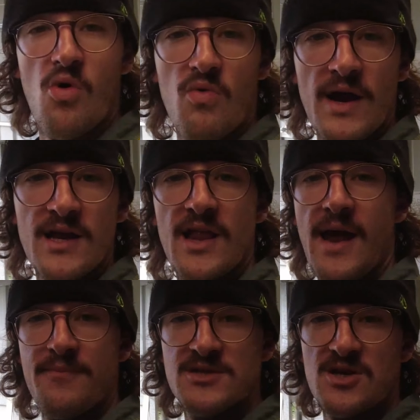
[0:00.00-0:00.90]
more regular
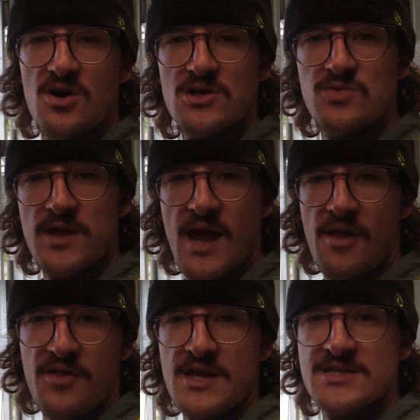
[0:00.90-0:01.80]
episodes
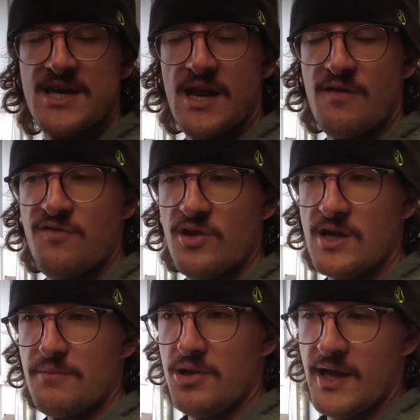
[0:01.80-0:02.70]
without things getting fully
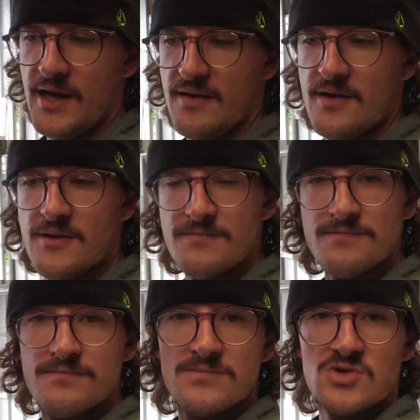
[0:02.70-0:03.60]
complete,
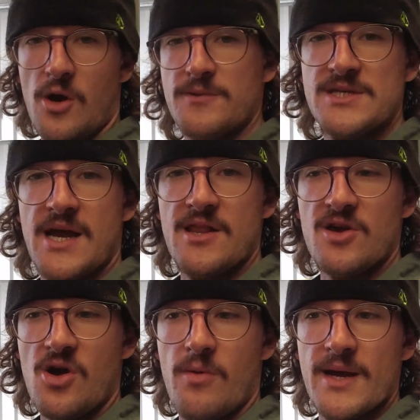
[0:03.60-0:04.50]
drop it down in
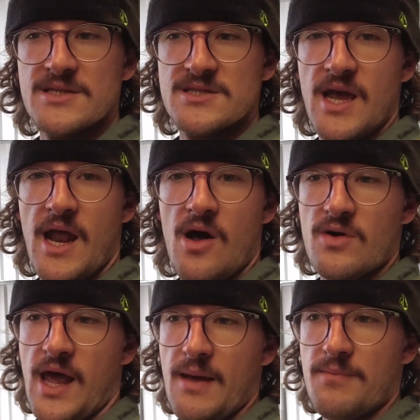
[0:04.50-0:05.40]
the comments and I'll
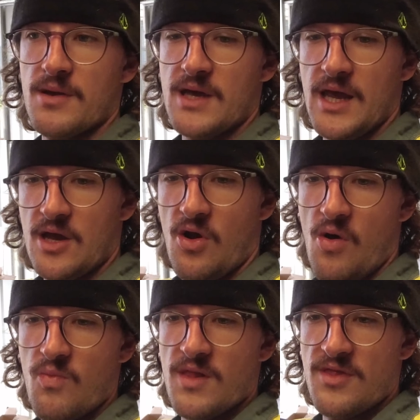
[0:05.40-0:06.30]
keep kicking
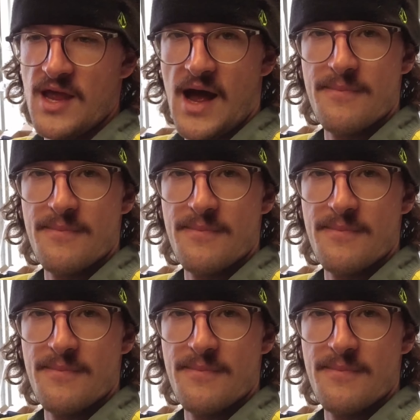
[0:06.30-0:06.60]
on with the